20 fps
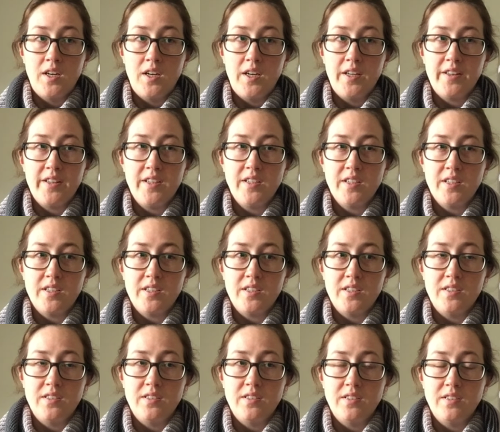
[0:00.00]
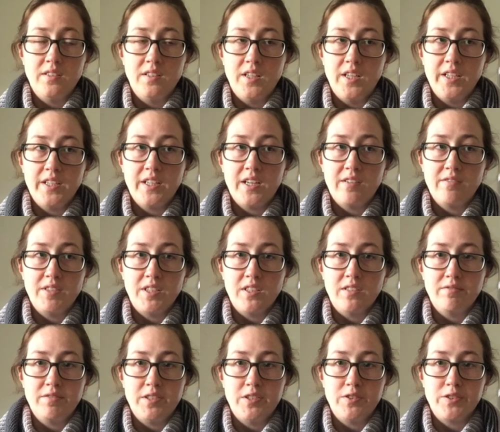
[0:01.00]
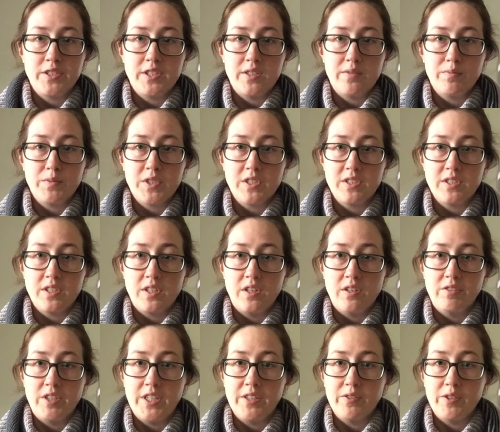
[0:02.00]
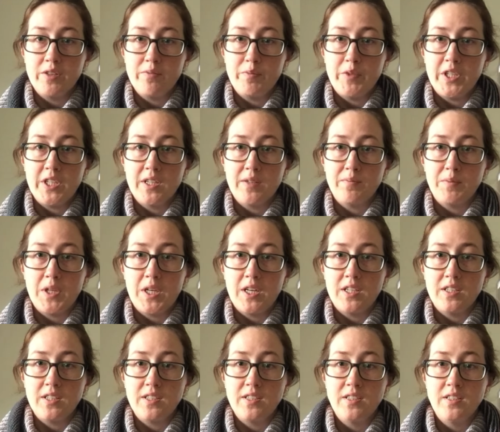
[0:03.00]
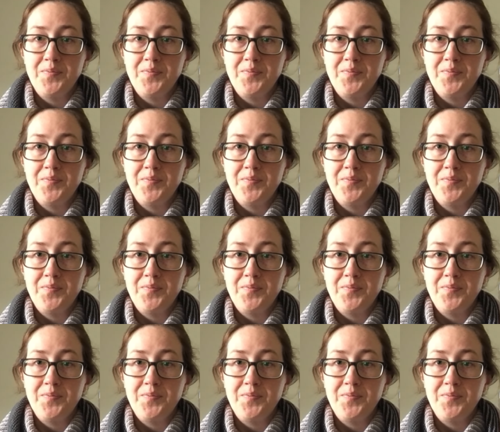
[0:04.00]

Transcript: think like having a few seams is all right with me. I'm not